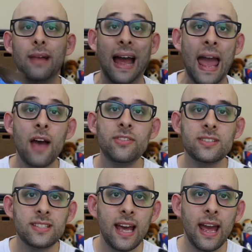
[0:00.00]
I have to
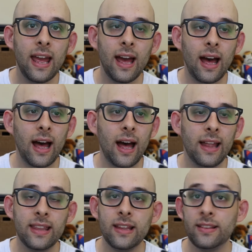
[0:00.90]
say,
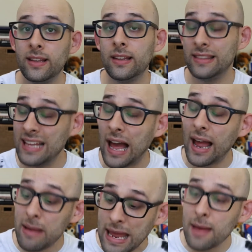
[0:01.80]
I
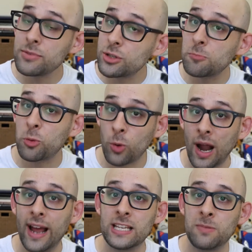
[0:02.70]
am
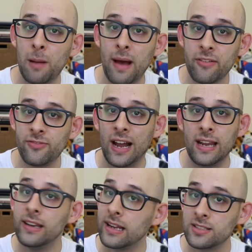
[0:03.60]
surprised by my
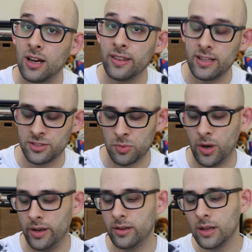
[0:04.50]
findings on this
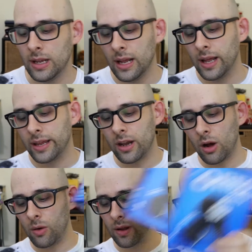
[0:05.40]
one.
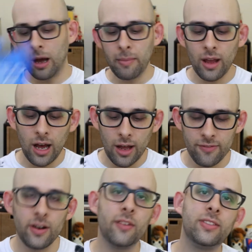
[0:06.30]
Coming
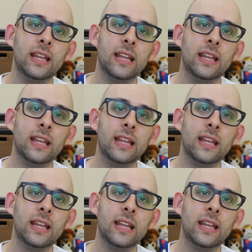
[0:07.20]
off of